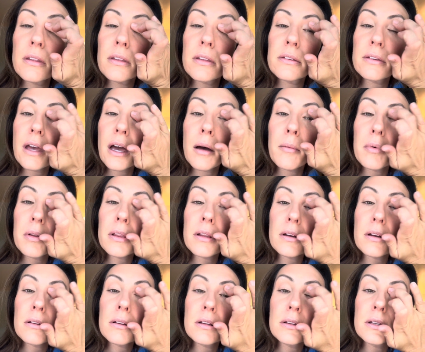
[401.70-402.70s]
Dab a
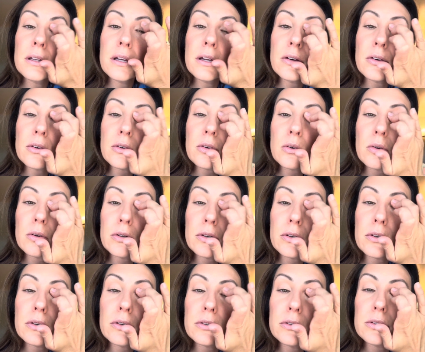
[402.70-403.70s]
little on the inner
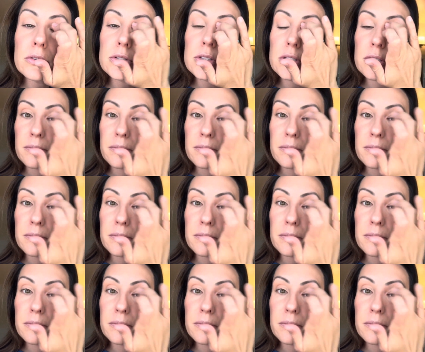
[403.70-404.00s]
corners.